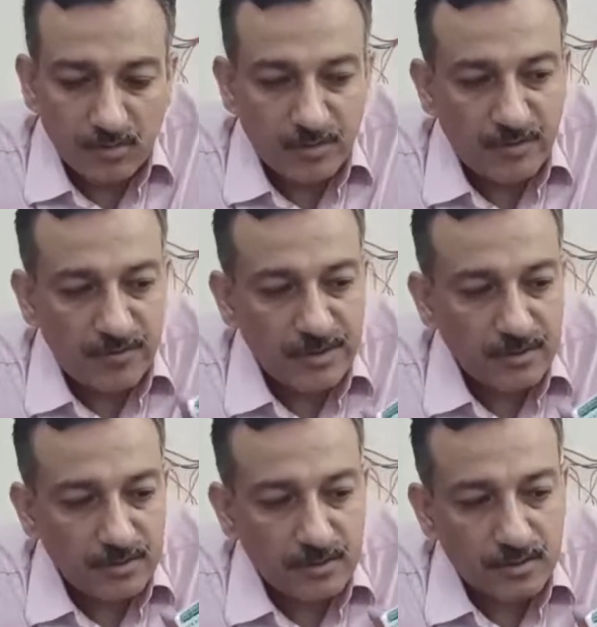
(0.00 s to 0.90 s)

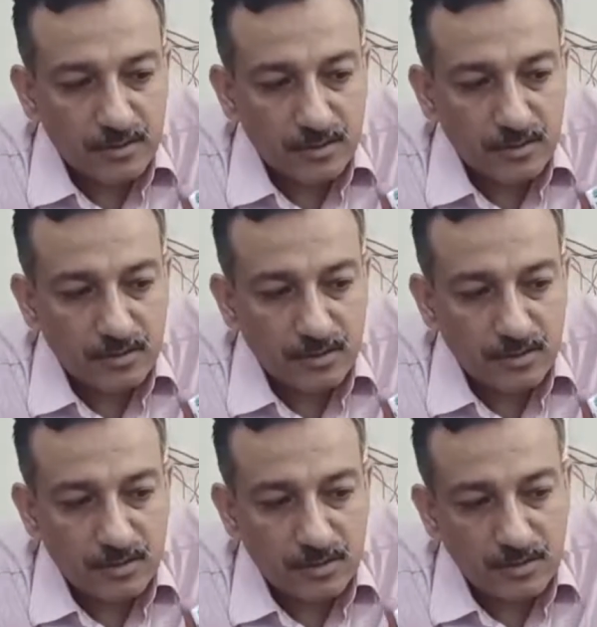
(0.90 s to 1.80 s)
Between
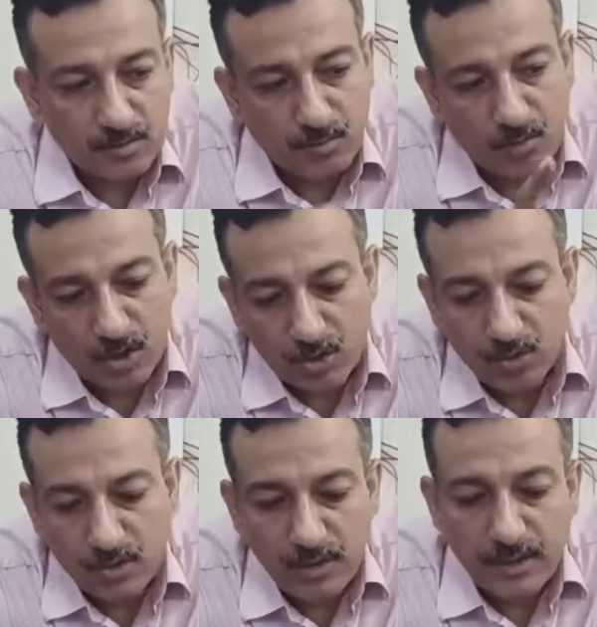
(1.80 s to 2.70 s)

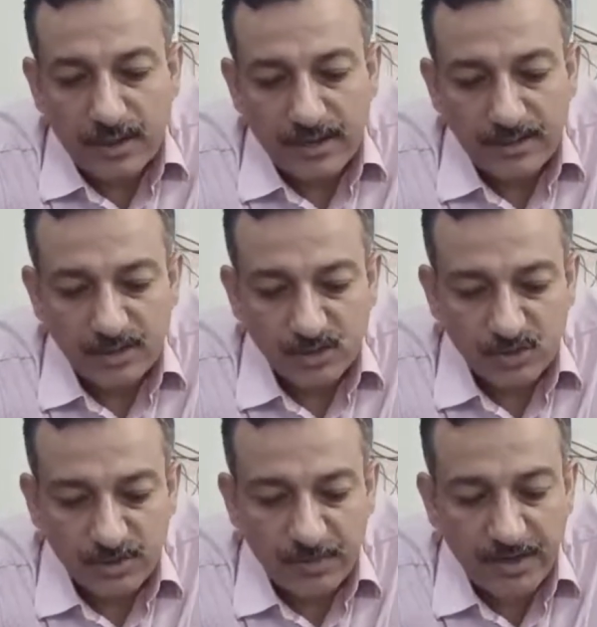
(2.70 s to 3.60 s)
module and the
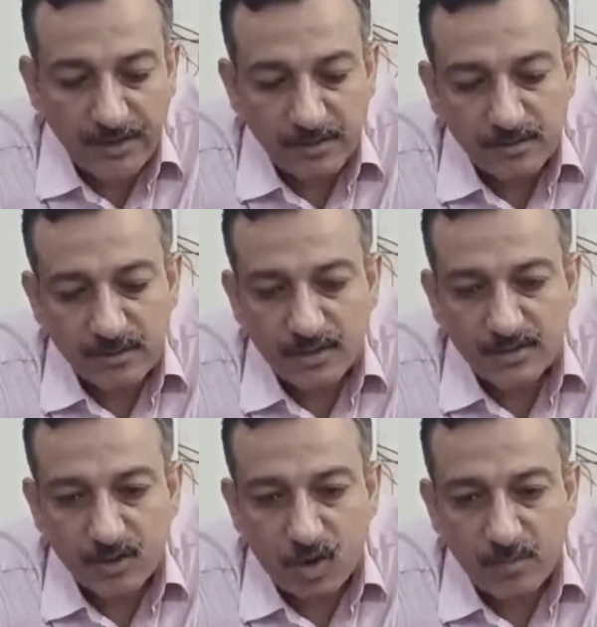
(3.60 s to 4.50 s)
switch plate there
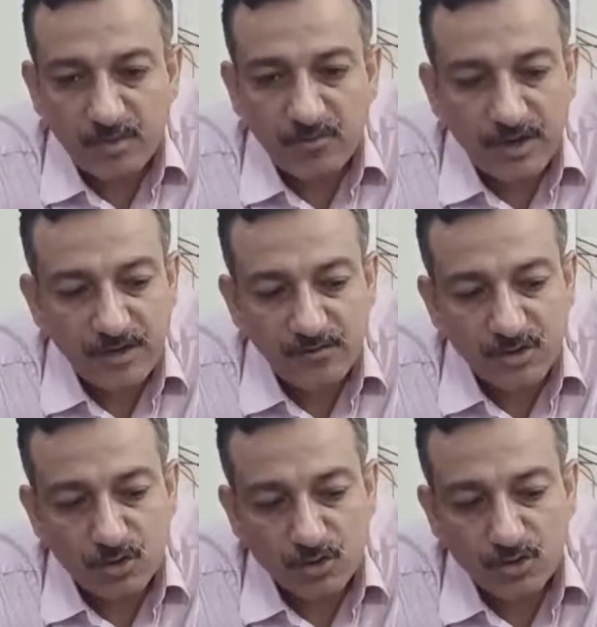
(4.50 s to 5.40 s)
is a common wire
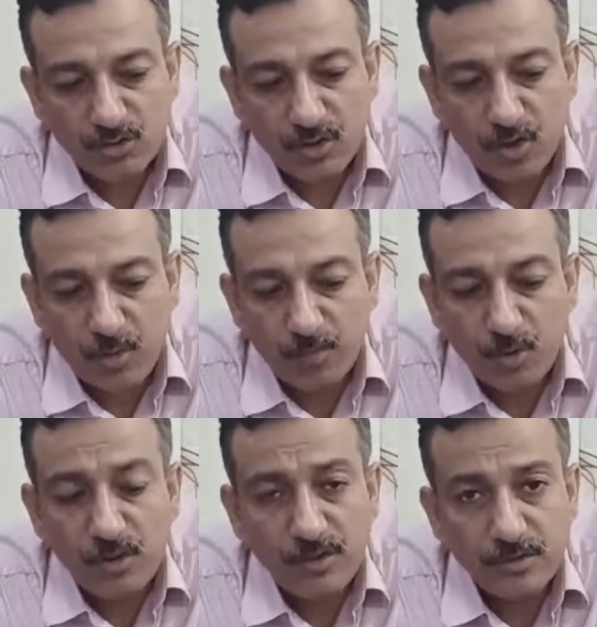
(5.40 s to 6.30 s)
which goes to the COM
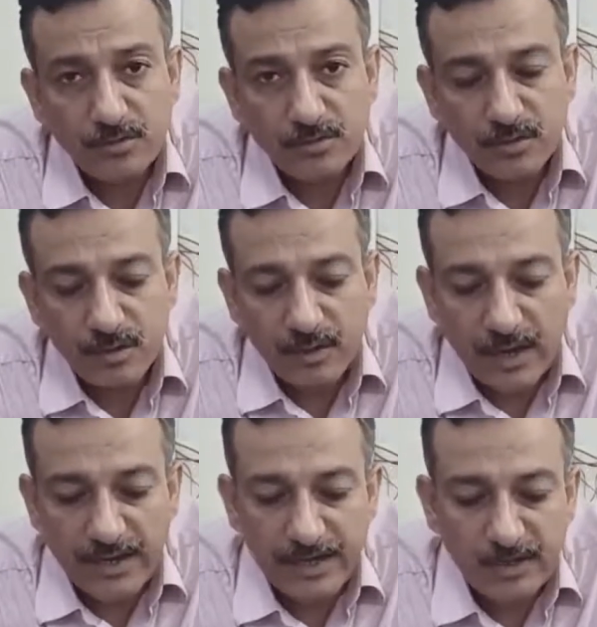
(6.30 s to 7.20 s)
port
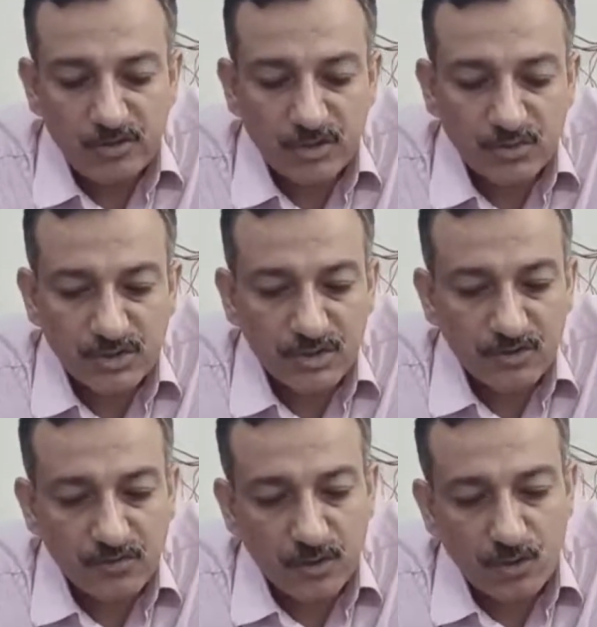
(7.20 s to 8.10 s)
and individual
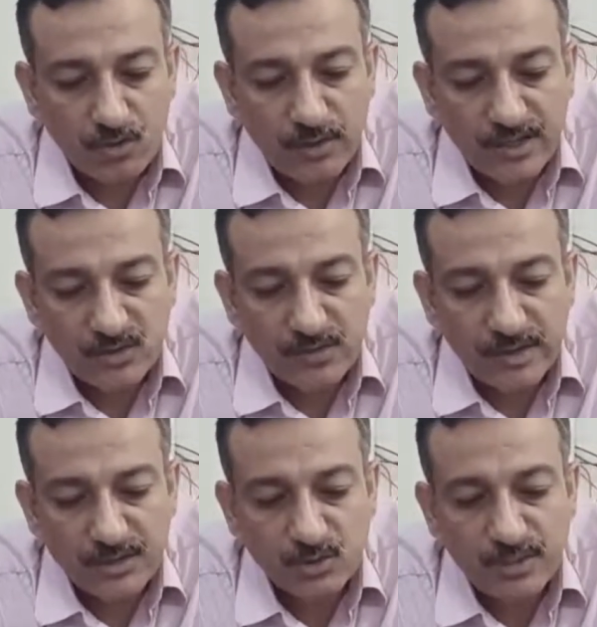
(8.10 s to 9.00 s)
switches will go to S1,
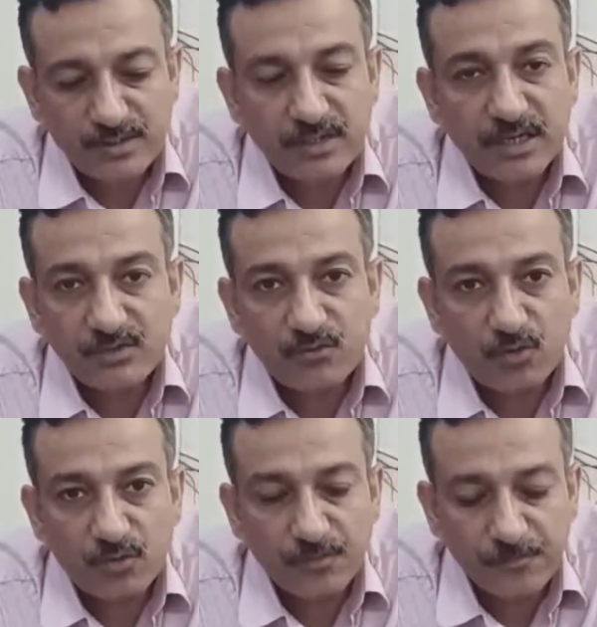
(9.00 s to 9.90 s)
S2, S3, S4.